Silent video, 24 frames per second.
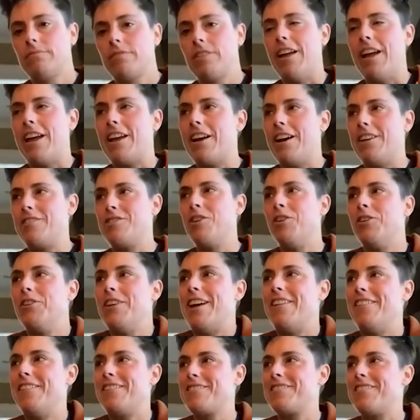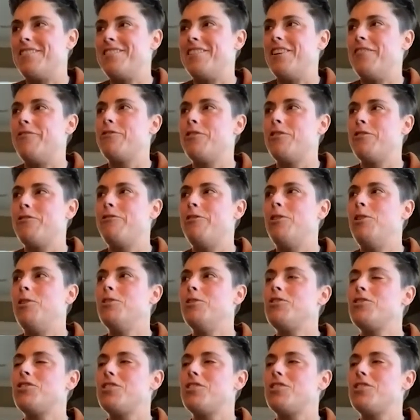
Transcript: Like I told Alex, I said for the fold,